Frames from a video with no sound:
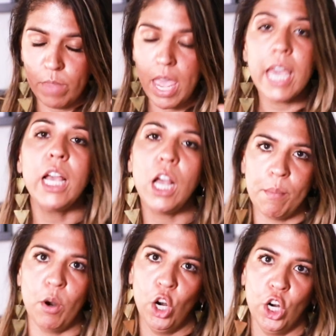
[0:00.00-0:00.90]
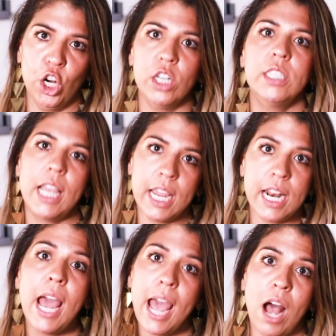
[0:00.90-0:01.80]
income earners in
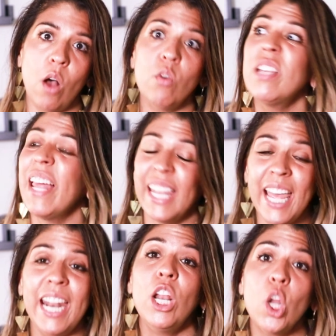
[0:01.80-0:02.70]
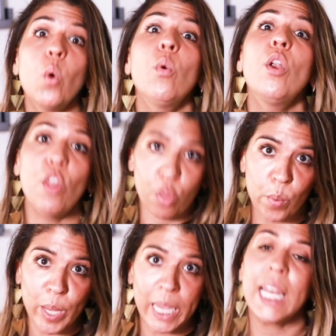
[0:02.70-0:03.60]
a house, let alone
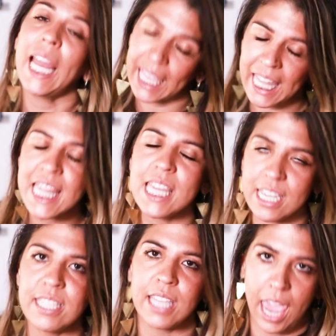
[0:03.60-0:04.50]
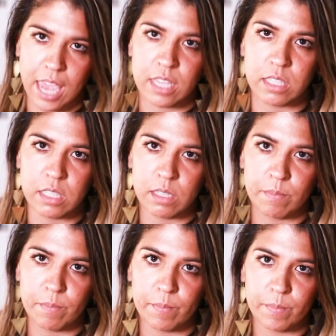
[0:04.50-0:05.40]
3, like in this case.
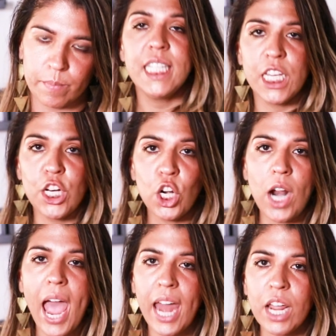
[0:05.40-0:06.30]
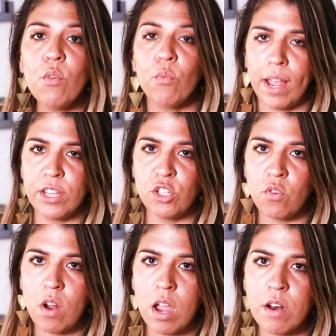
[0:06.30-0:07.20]
Dinner at a
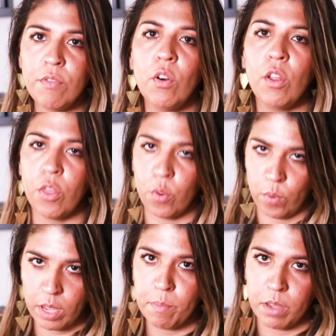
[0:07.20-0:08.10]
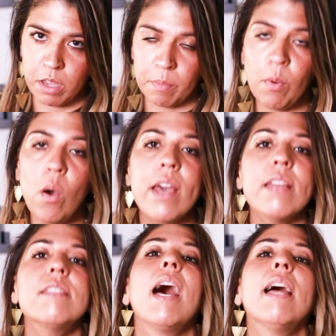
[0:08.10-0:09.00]
restaurant for 3 people,
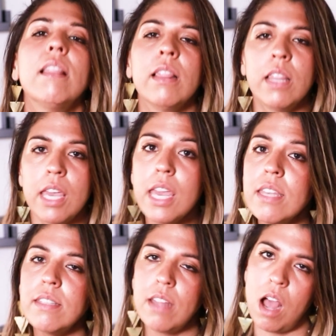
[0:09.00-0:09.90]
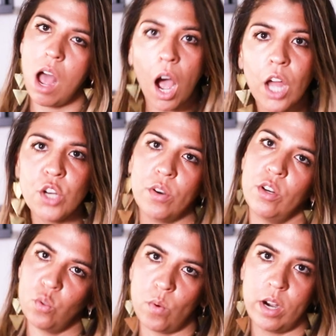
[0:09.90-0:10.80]
it's at least
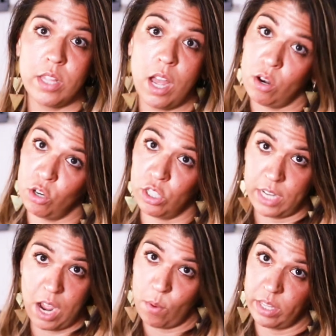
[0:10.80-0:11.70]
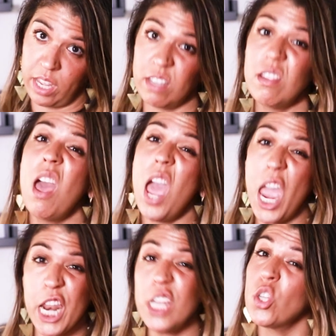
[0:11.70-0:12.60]
$120 nowadays,
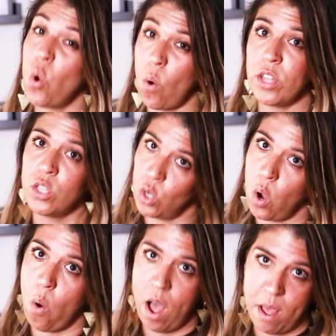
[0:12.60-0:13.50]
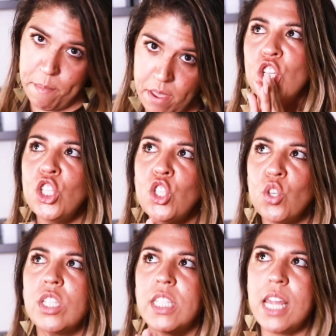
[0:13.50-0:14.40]
and it's going to go up. Just
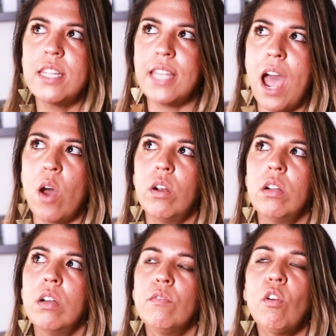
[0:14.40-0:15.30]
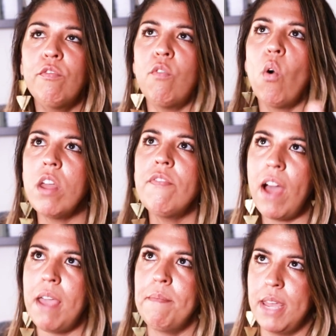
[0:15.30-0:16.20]
to sit down for
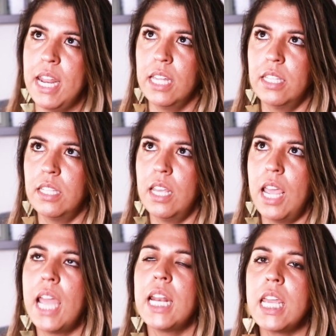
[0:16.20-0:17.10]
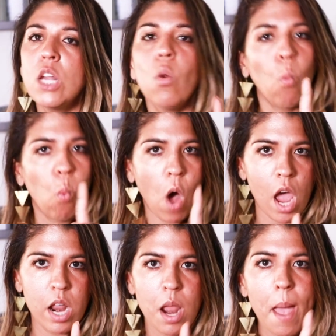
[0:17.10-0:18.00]
45 minutes and eat
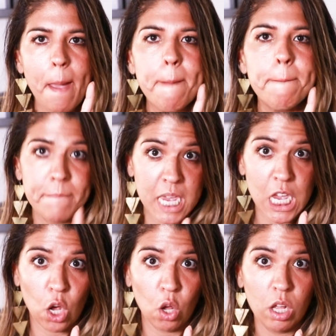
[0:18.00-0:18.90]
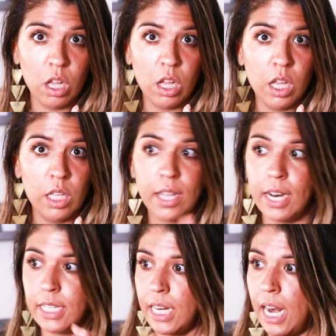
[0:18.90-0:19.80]
one meal that
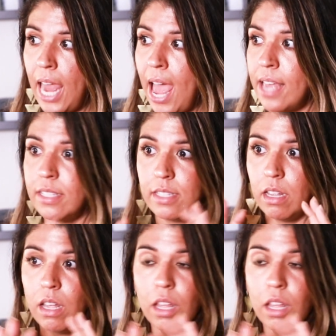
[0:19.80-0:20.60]
is gonna last